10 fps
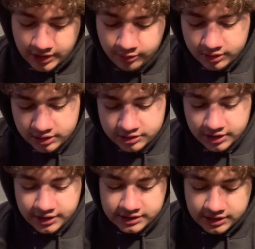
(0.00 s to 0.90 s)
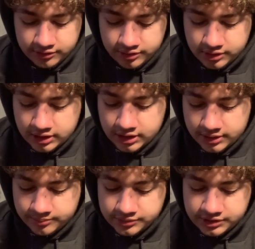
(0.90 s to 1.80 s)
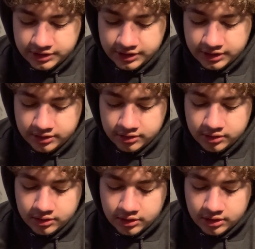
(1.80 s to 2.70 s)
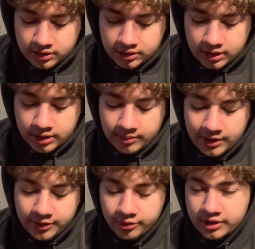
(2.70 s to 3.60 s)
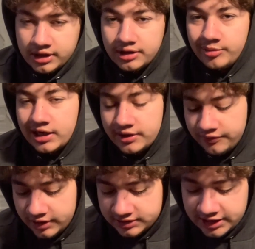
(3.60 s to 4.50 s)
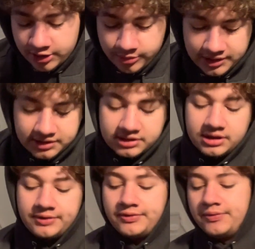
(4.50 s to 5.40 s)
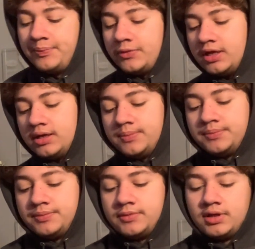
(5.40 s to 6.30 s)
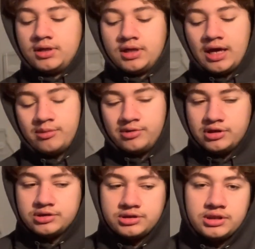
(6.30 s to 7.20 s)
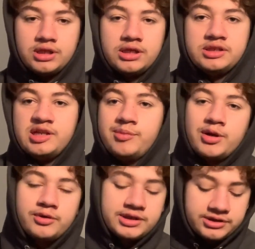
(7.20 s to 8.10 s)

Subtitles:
want to try these out, see how they work on the back of like a chatterbait and stuff. I've been using the Z-Man Razor